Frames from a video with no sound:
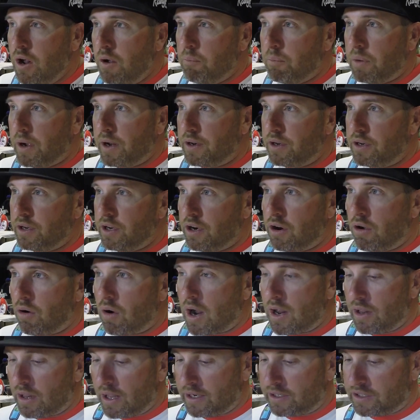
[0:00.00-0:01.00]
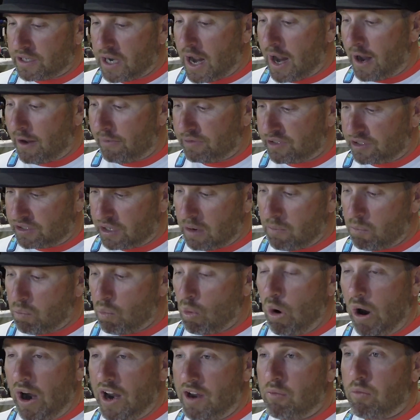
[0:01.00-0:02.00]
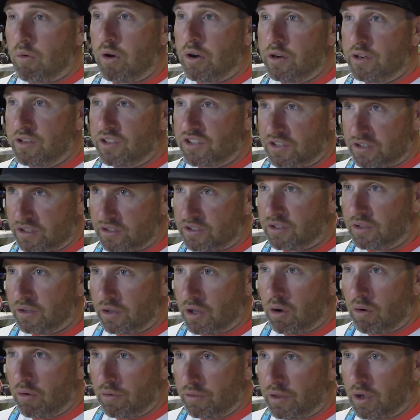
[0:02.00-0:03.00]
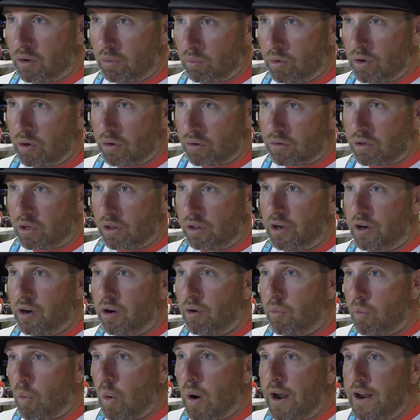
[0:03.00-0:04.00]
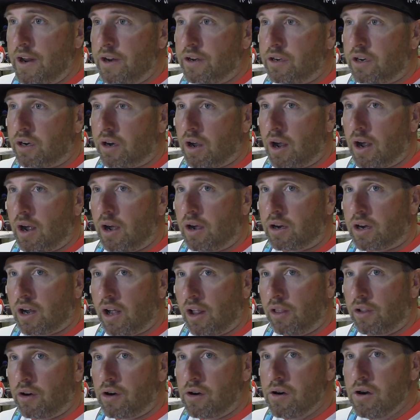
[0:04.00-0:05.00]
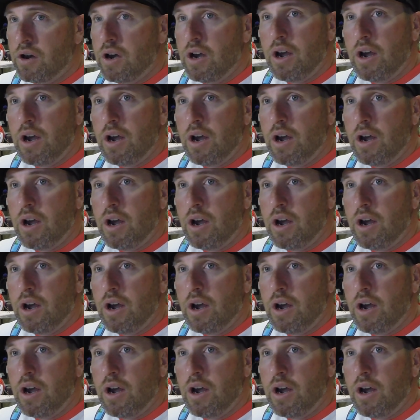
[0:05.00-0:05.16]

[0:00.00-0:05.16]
But you know, I like to have some white ones, the real clear white color.